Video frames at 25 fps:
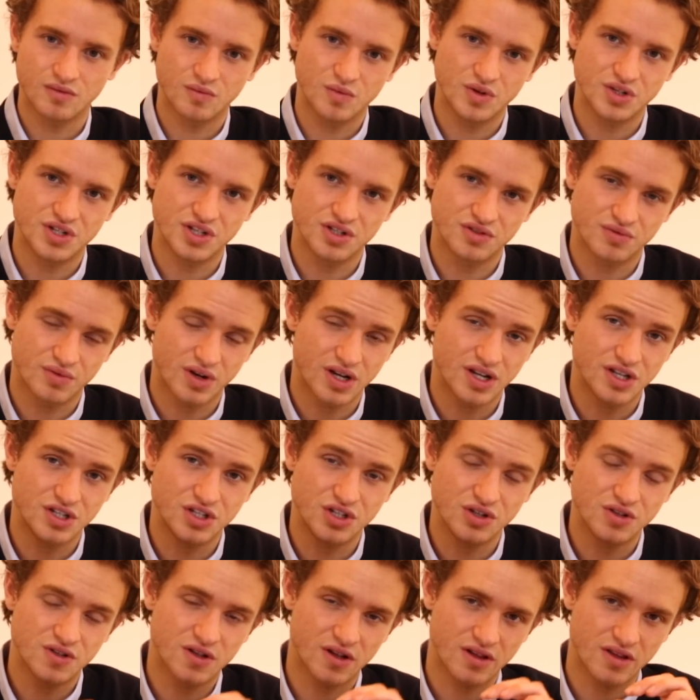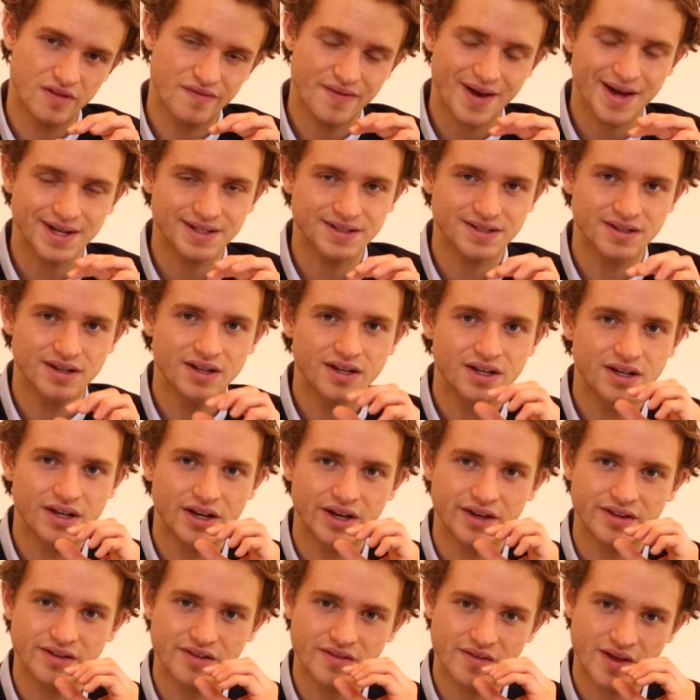which is really due to the fact
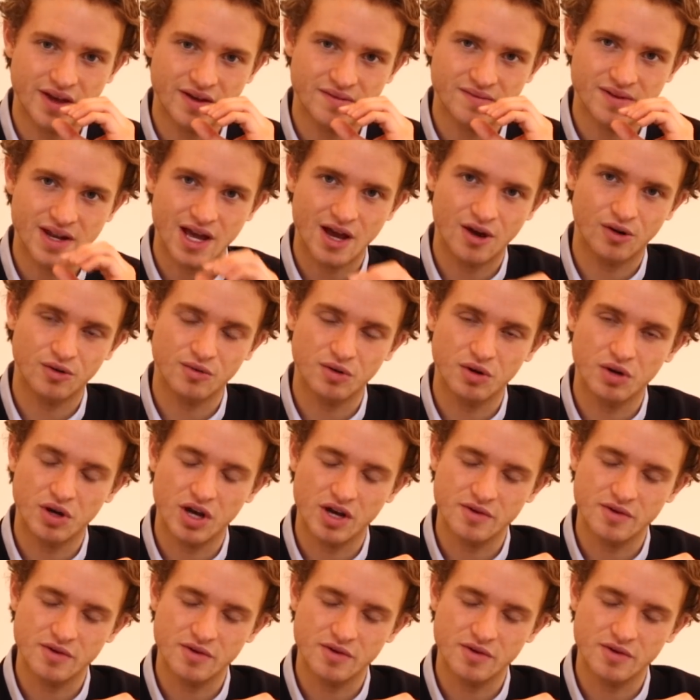that they've now